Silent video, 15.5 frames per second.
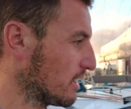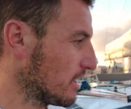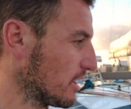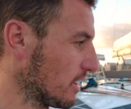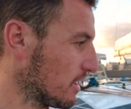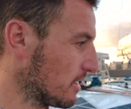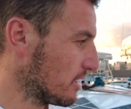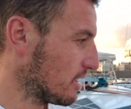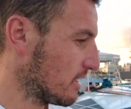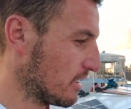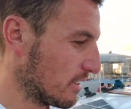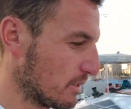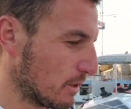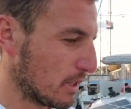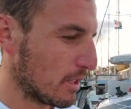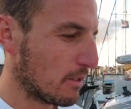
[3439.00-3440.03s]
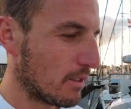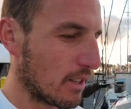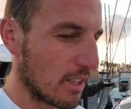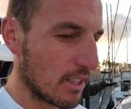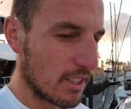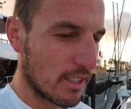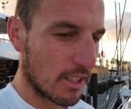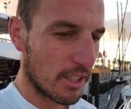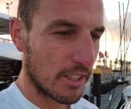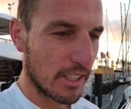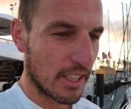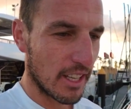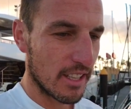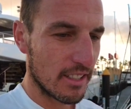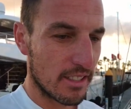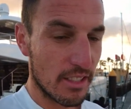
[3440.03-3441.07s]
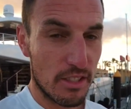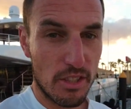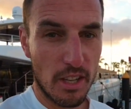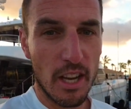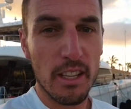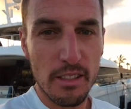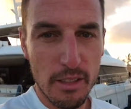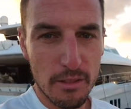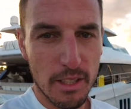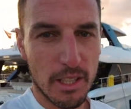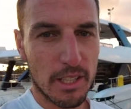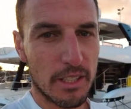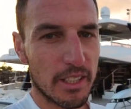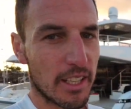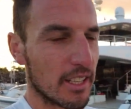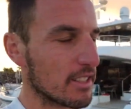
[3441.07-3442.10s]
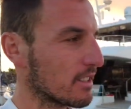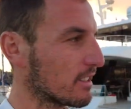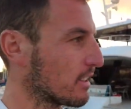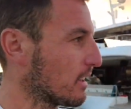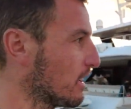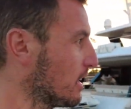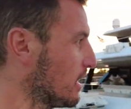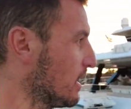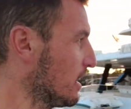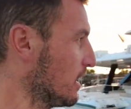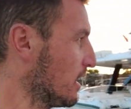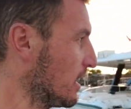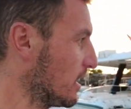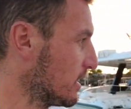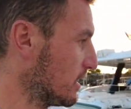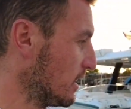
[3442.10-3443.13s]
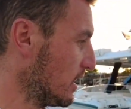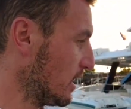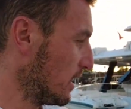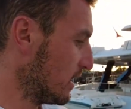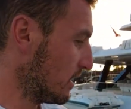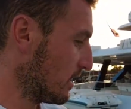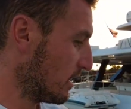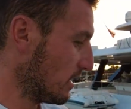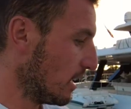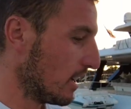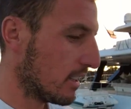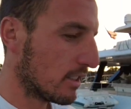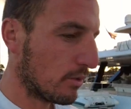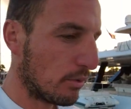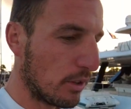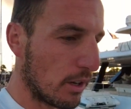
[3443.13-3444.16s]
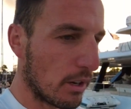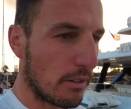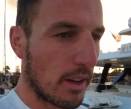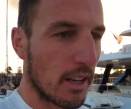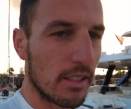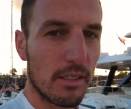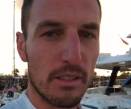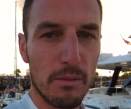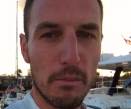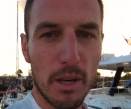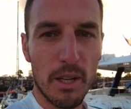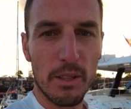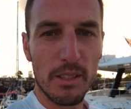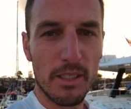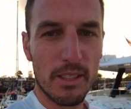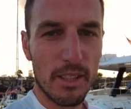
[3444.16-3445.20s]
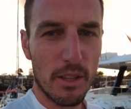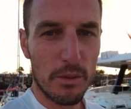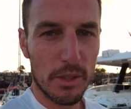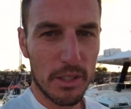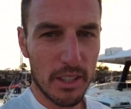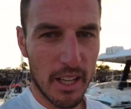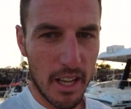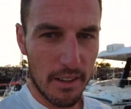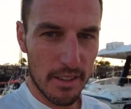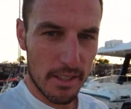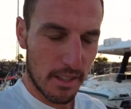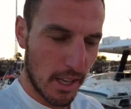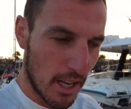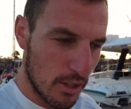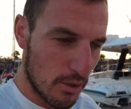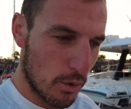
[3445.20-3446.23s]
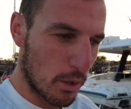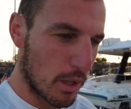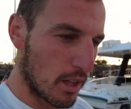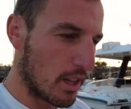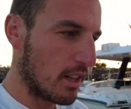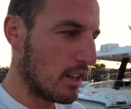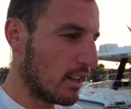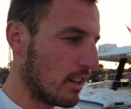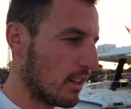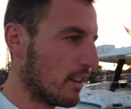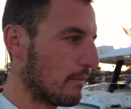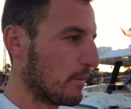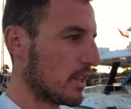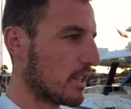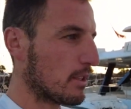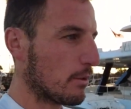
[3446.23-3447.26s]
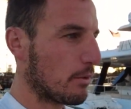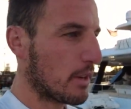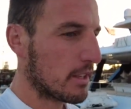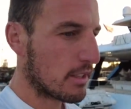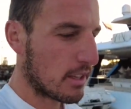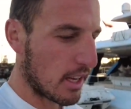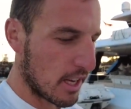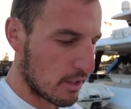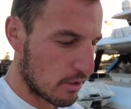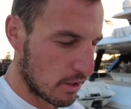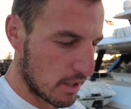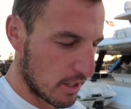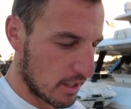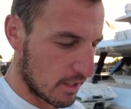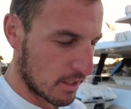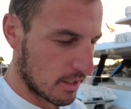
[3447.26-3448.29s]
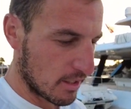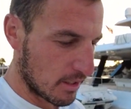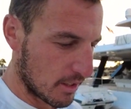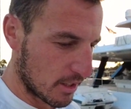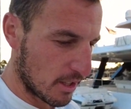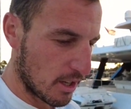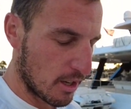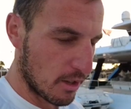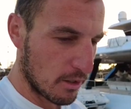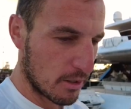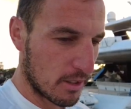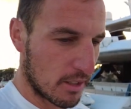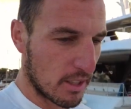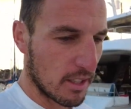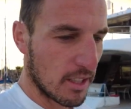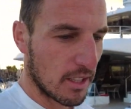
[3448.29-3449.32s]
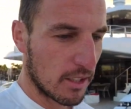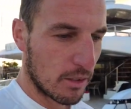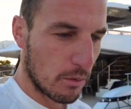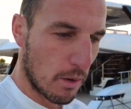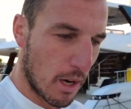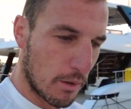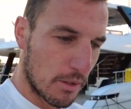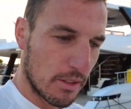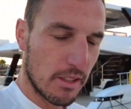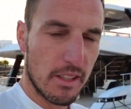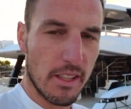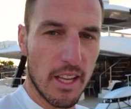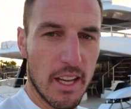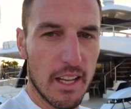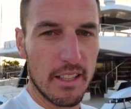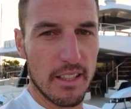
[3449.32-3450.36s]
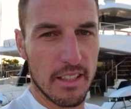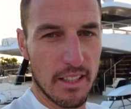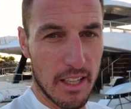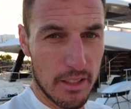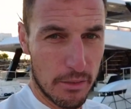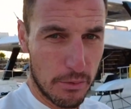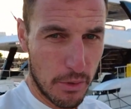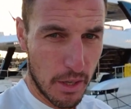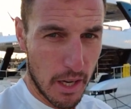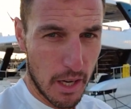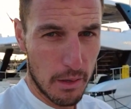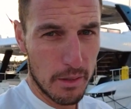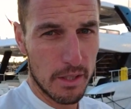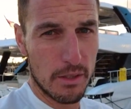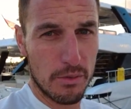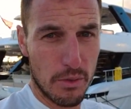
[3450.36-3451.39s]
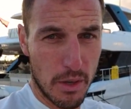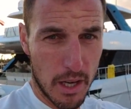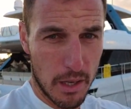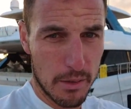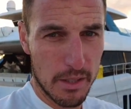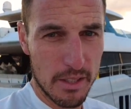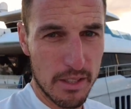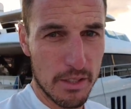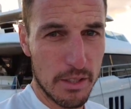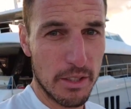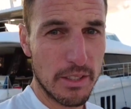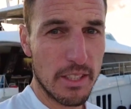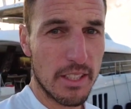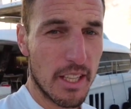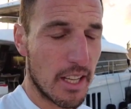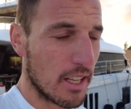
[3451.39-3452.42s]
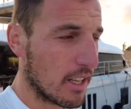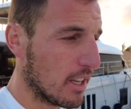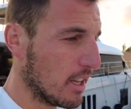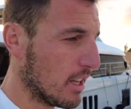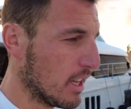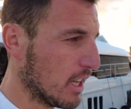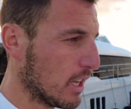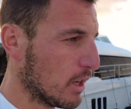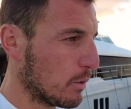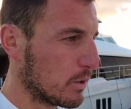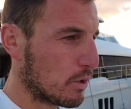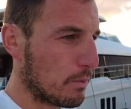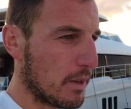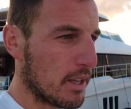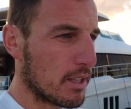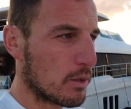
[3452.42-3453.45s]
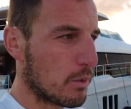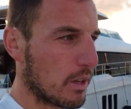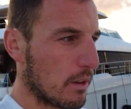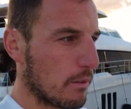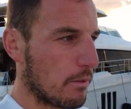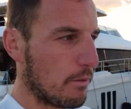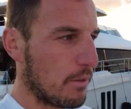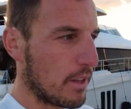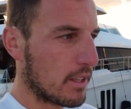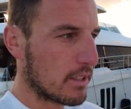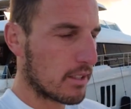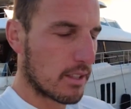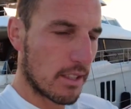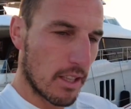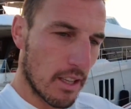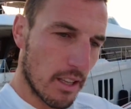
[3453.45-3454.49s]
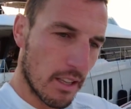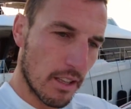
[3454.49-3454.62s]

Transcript: want to avoid these hurricanes, the chance of the hurricanes. And then, yeah, it's 3 of us on the boat, so we're gonna have a schedule. It's a fixed schedule, so it goes 2 hours at night and then 3 hours during the day, which means we have fixed,